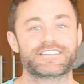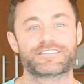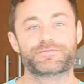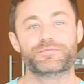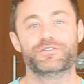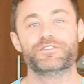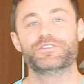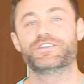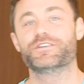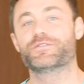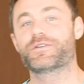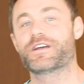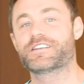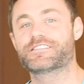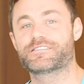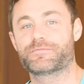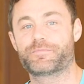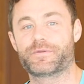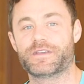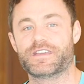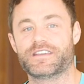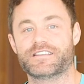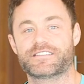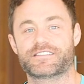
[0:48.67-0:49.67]
Smoothie
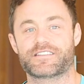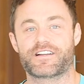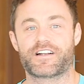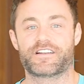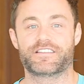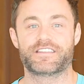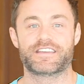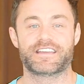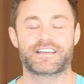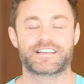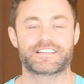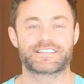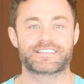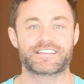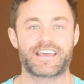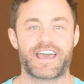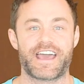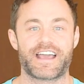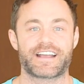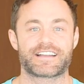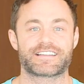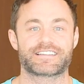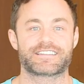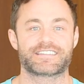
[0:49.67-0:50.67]
recipes are the
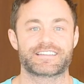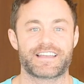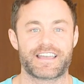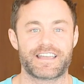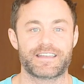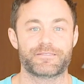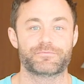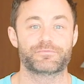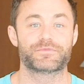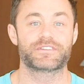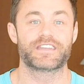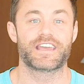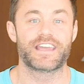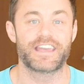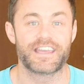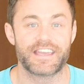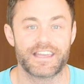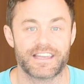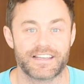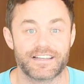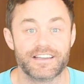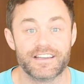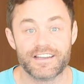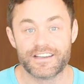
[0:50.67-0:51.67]
exact same
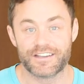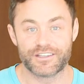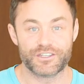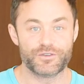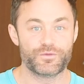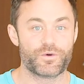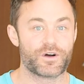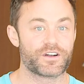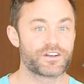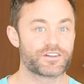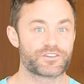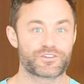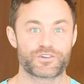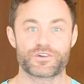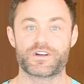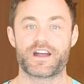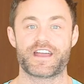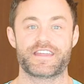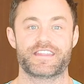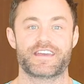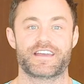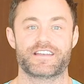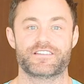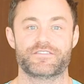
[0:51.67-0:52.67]
thing. You wanna
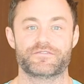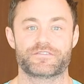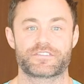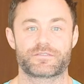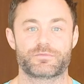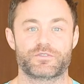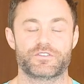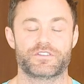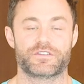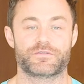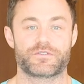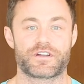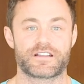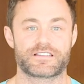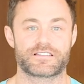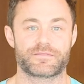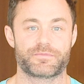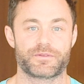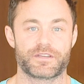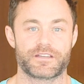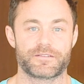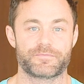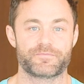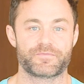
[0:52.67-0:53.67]
try that new smoothie
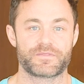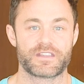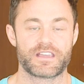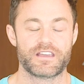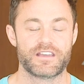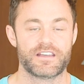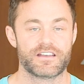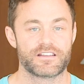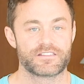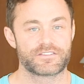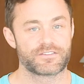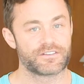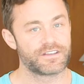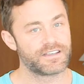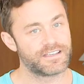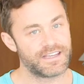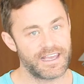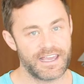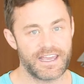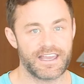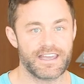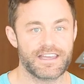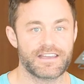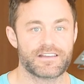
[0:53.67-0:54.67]
recipe. So
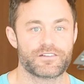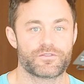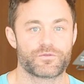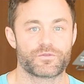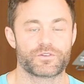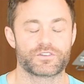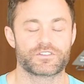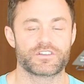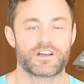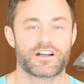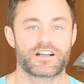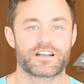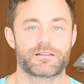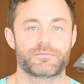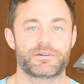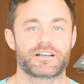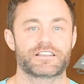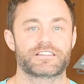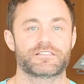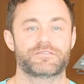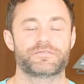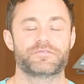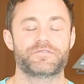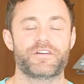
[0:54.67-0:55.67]
today, we're talking
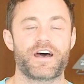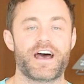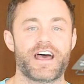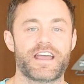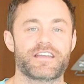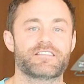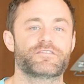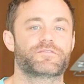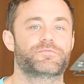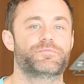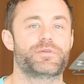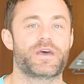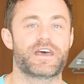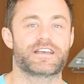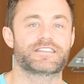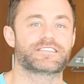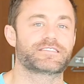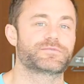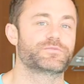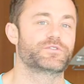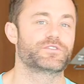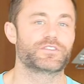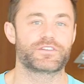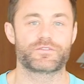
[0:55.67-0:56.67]
about the five
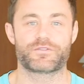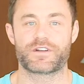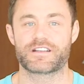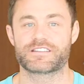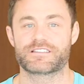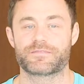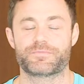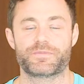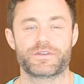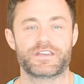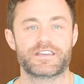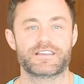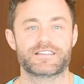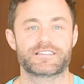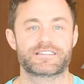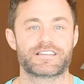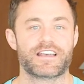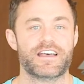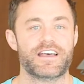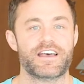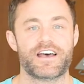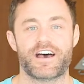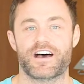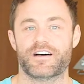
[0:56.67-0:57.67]
best smoothie recipes
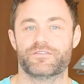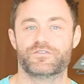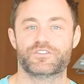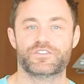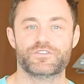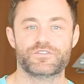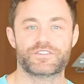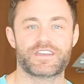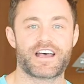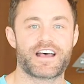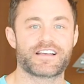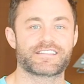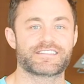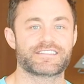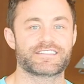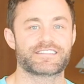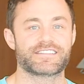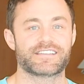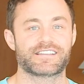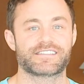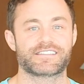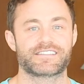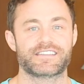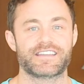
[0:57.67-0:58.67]
of
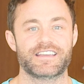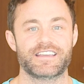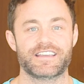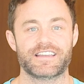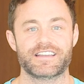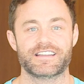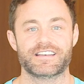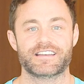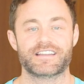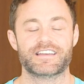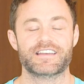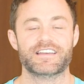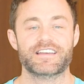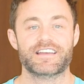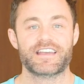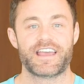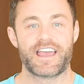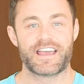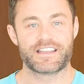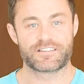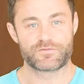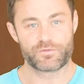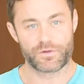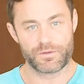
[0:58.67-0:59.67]
2016
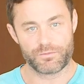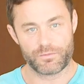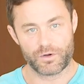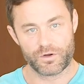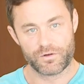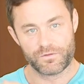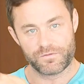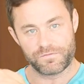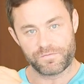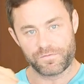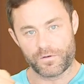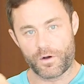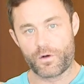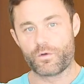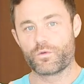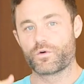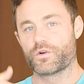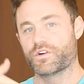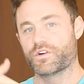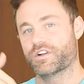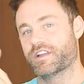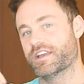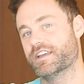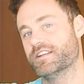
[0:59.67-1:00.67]
as we move
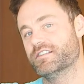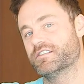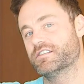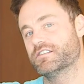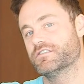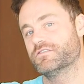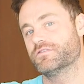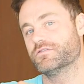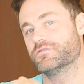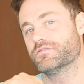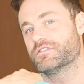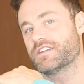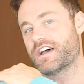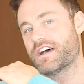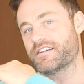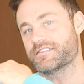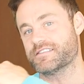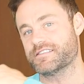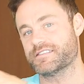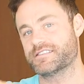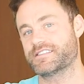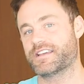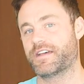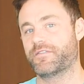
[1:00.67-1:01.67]
forward into
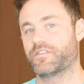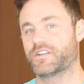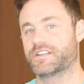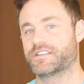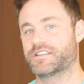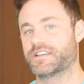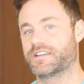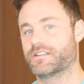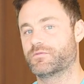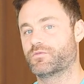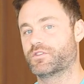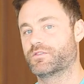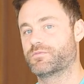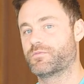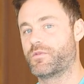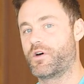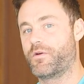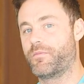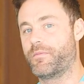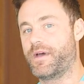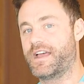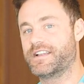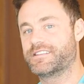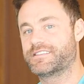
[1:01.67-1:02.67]
2017 with
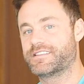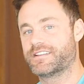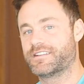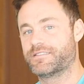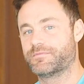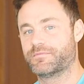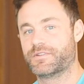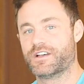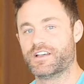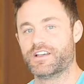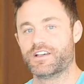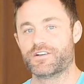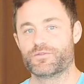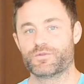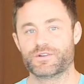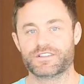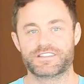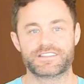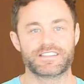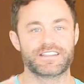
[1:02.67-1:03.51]
momentum, with